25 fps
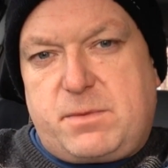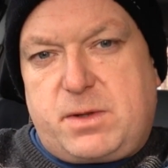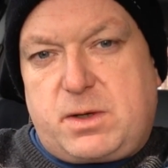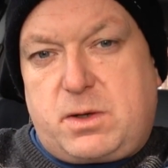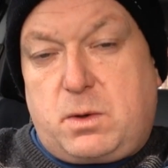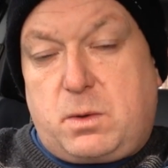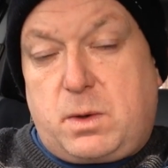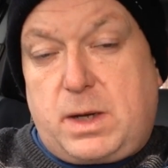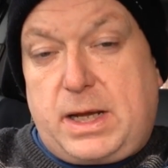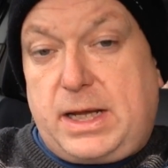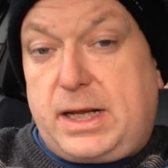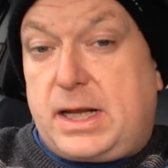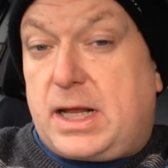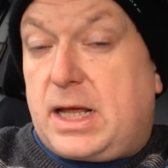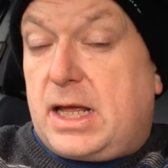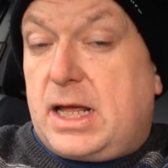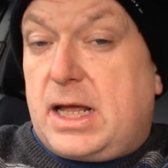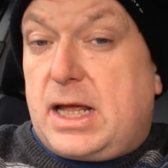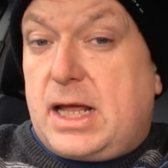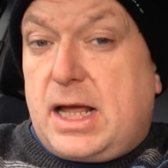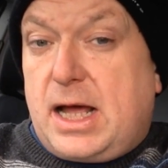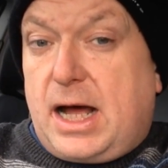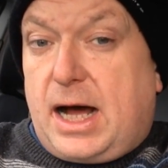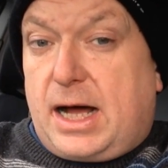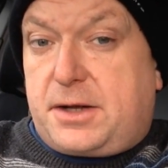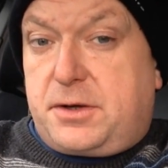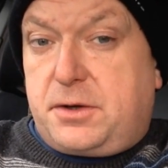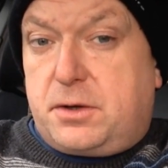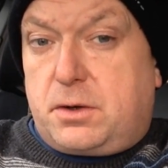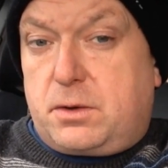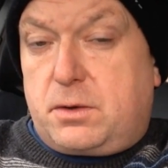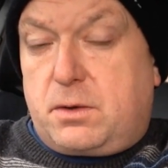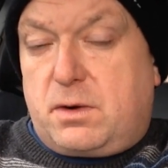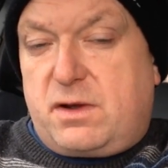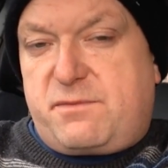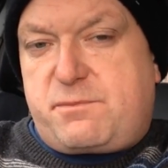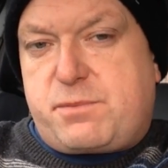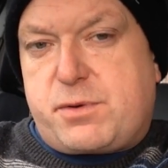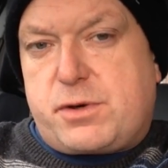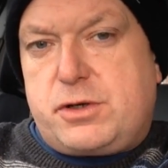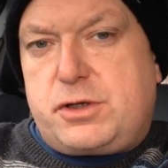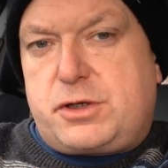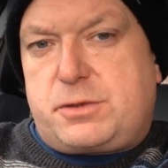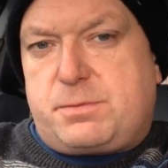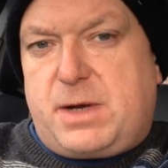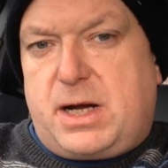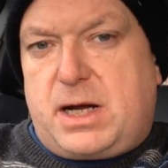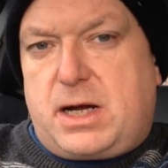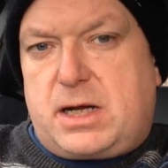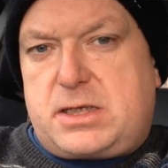from the Queen. I don't know if
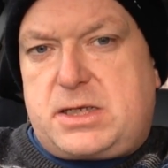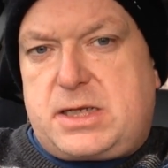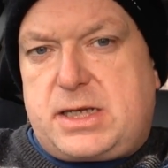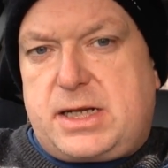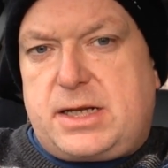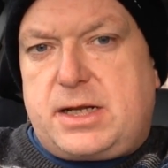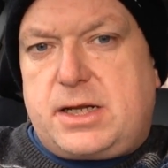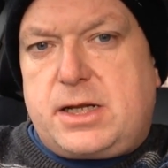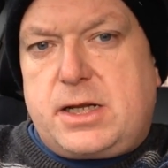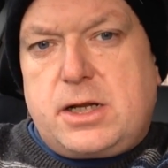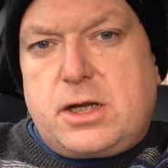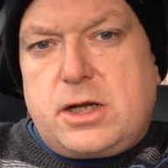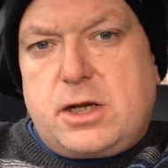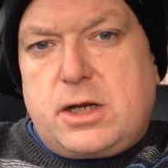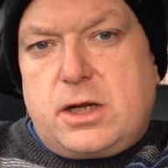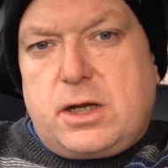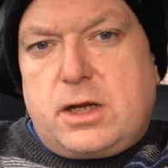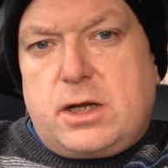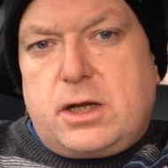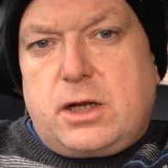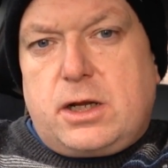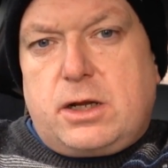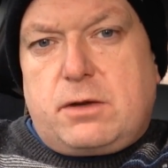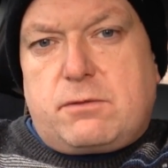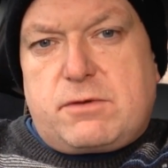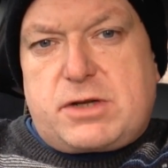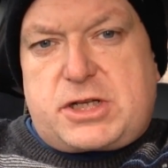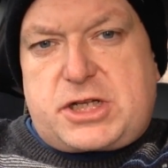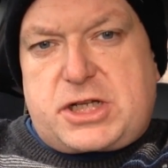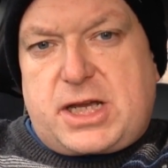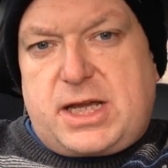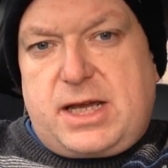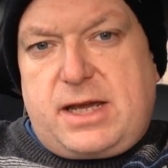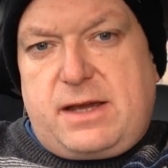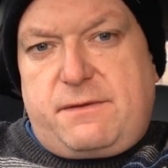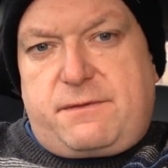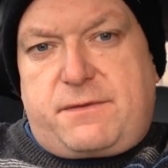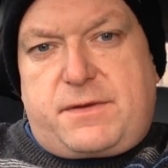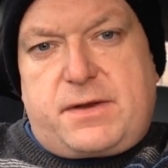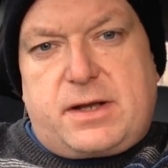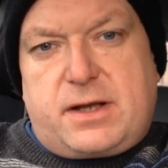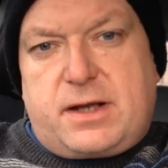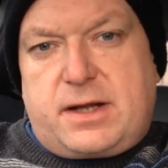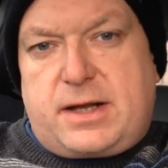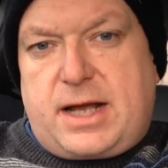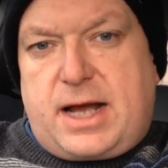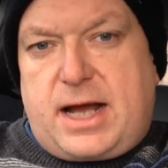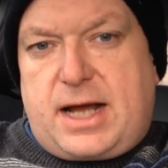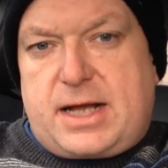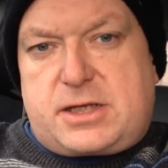Bruce Martin received
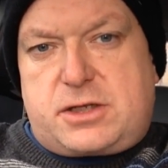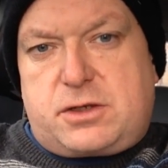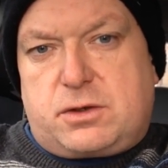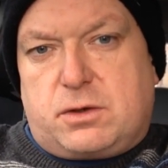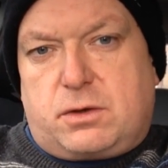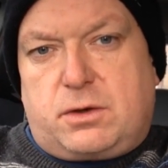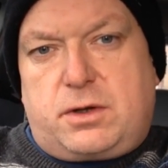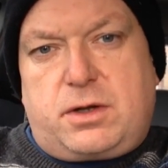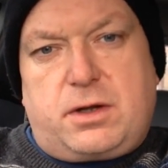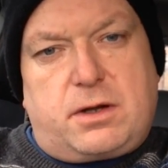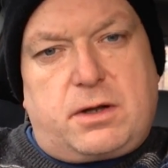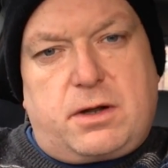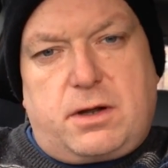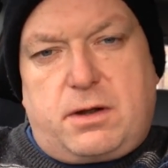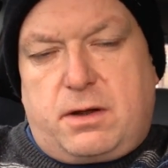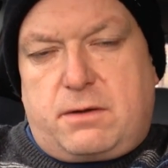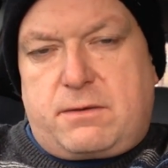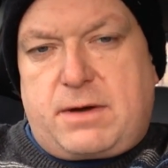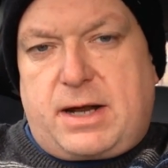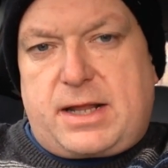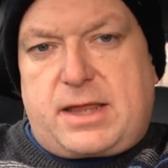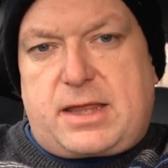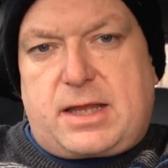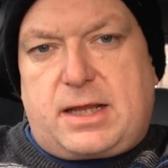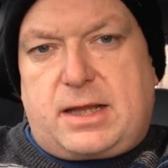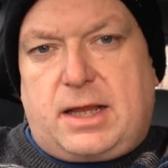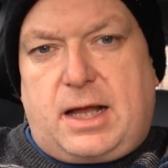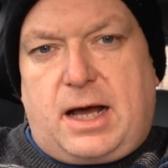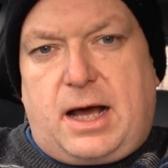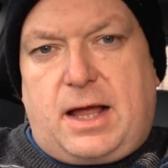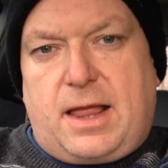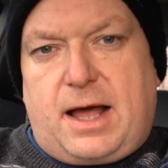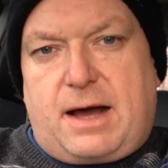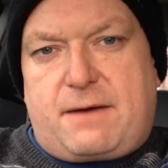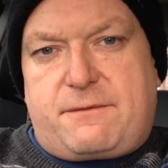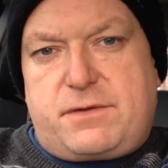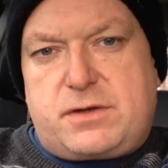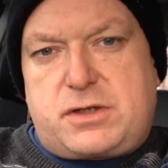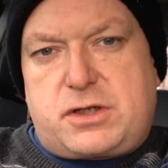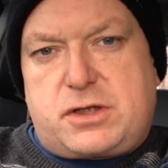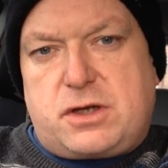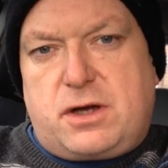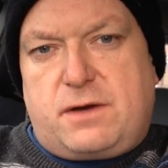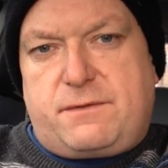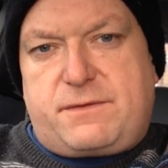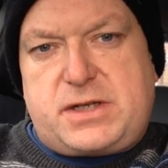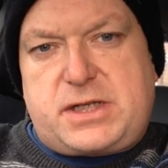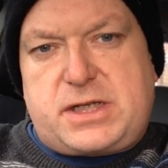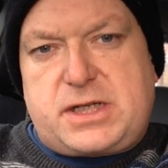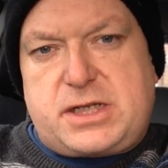a knighthood or anything like that for
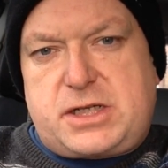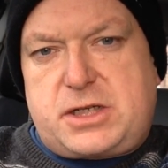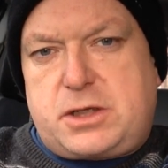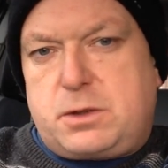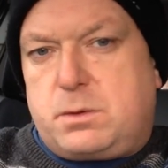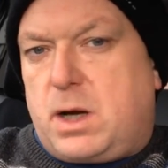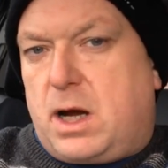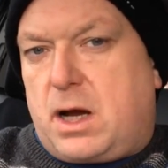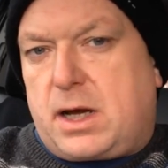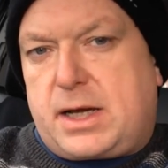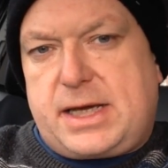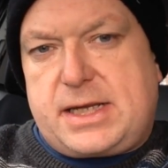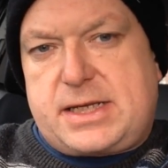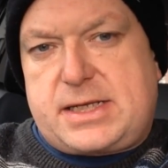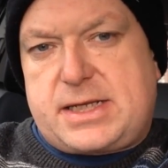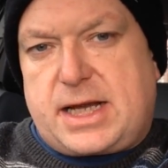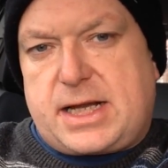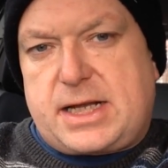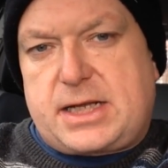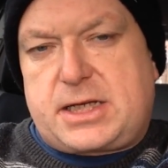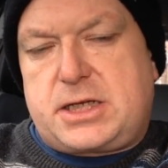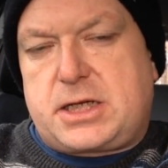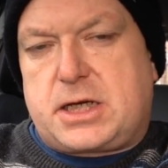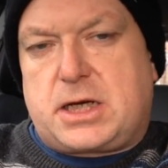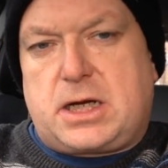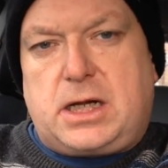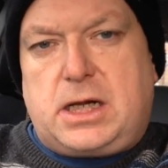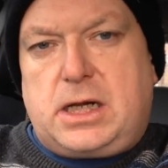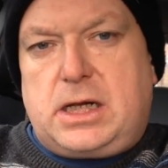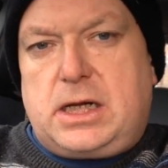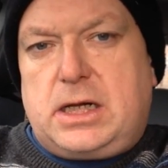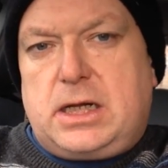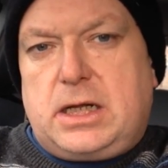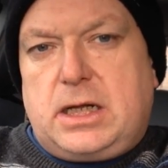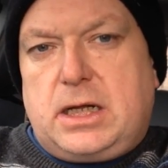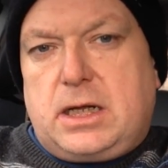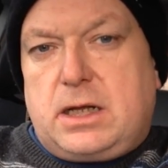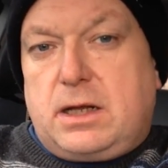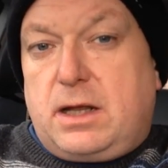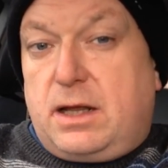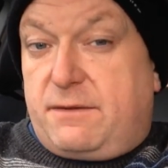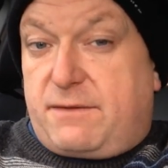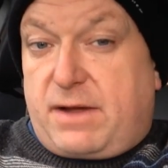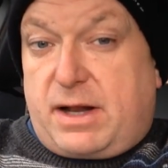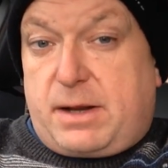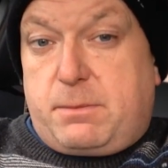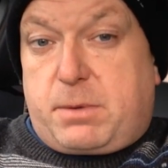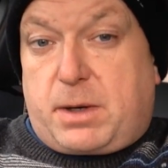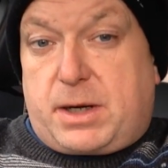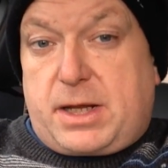services to architecture.
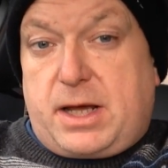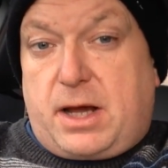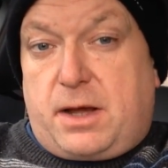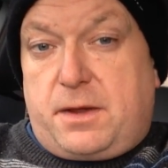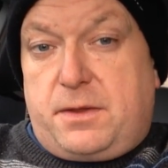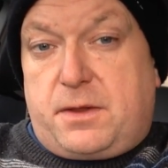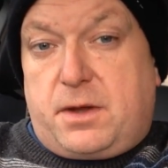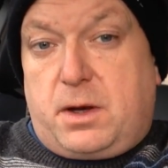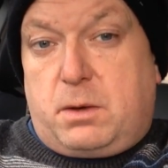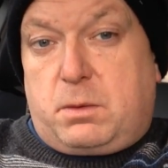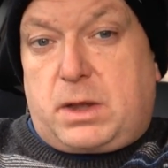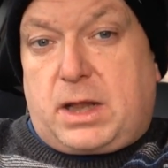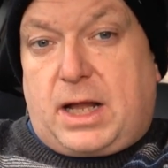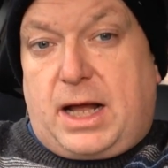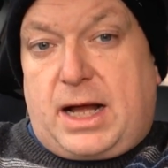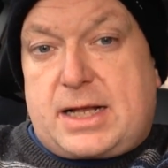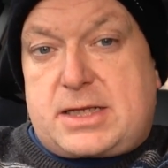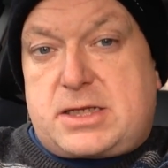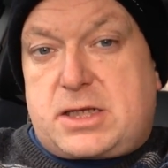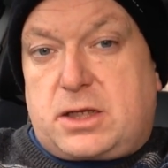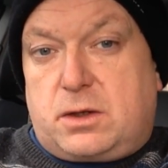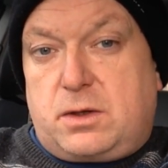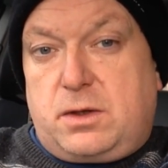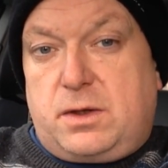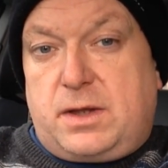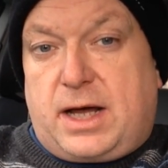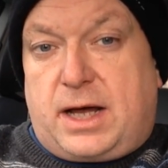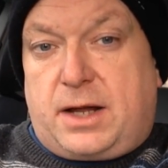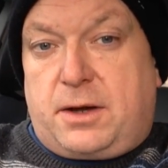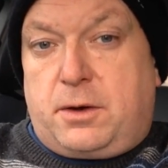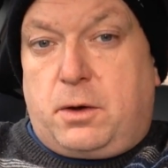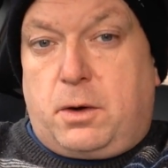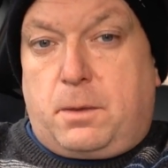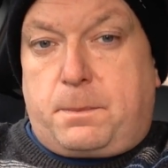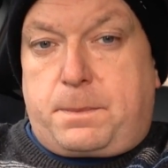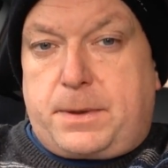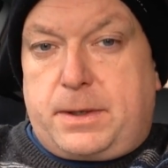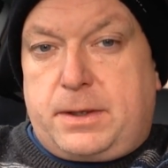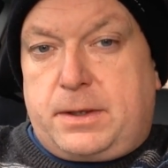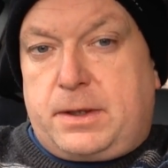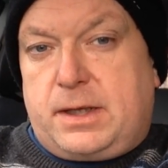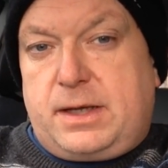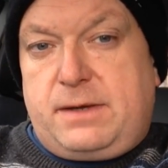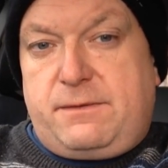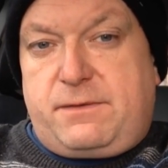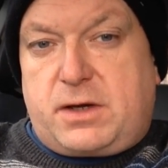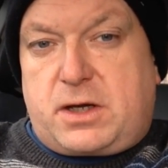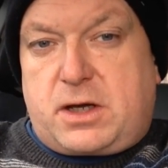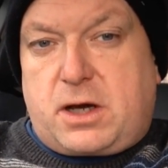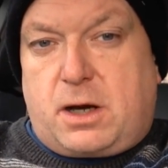If anybody out there would like to look that up and
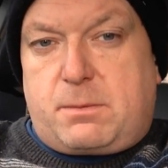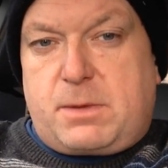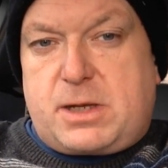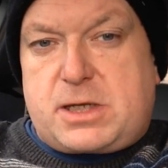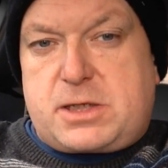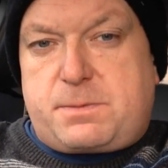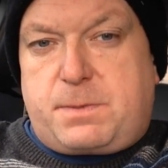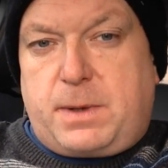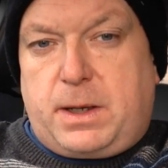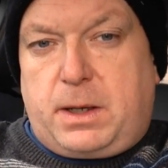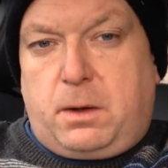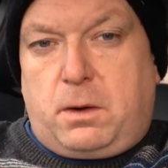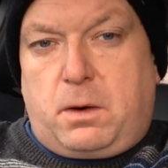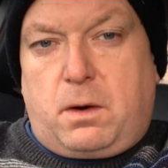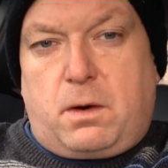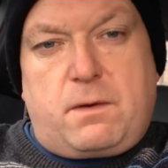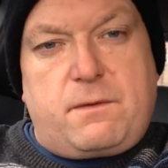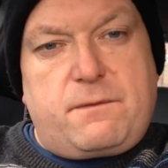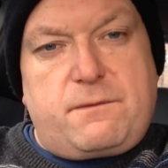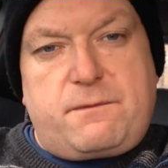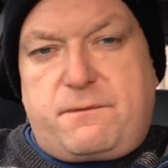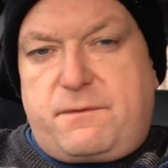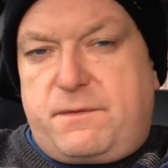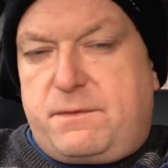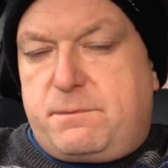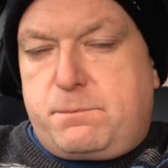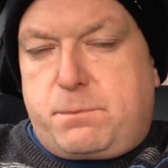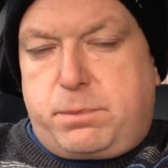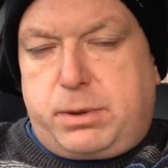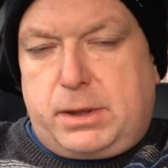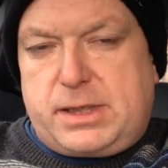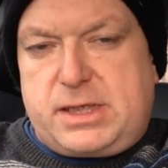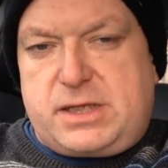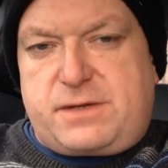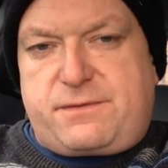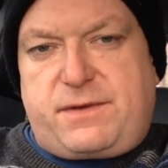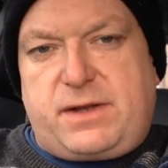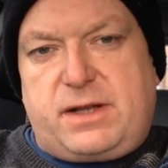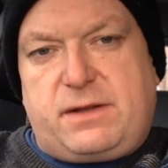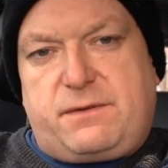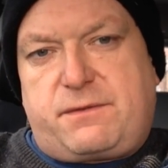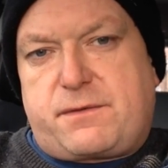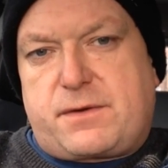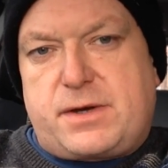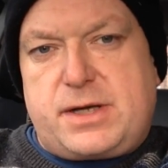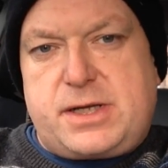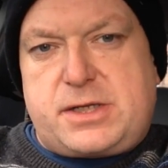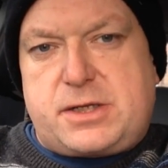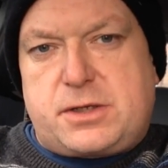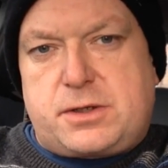leave your comments below, please feel
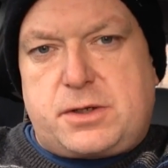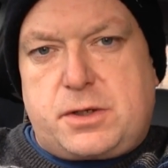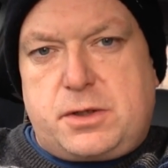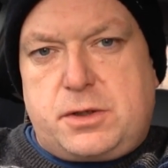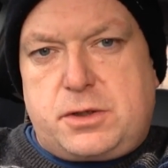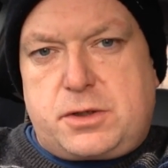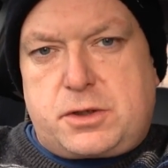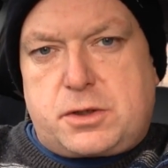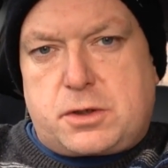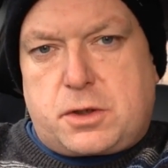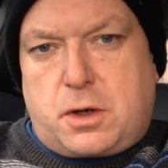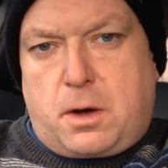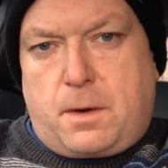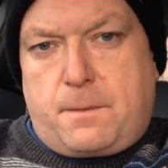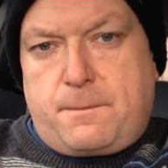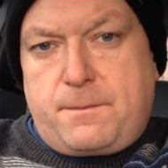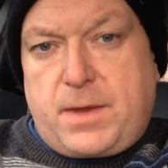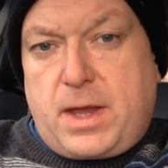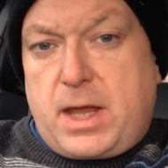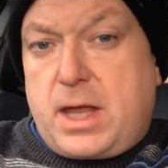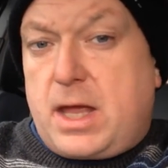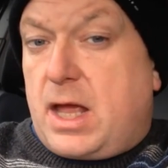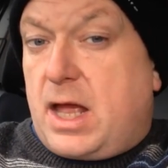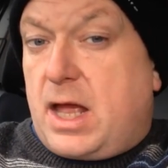free to do so.